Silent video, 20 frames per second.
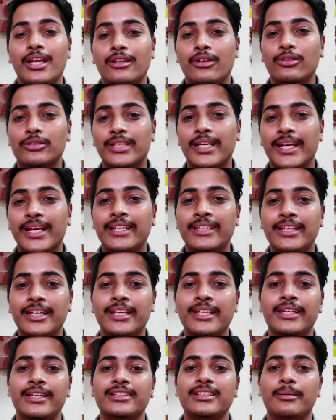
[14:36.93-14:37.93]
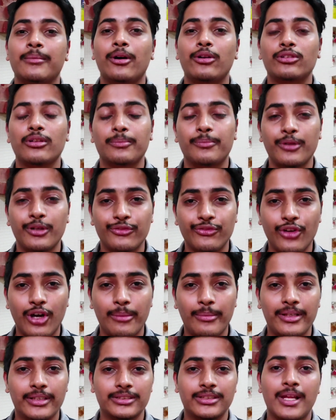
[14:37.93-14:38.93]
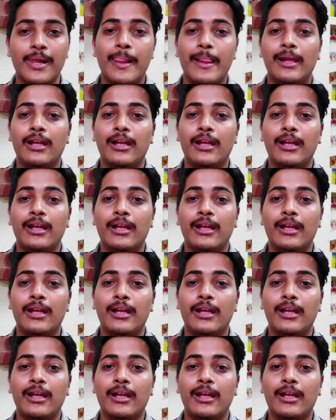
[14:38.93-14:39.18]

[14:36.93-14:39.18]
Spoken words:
Now second thing is about the performance.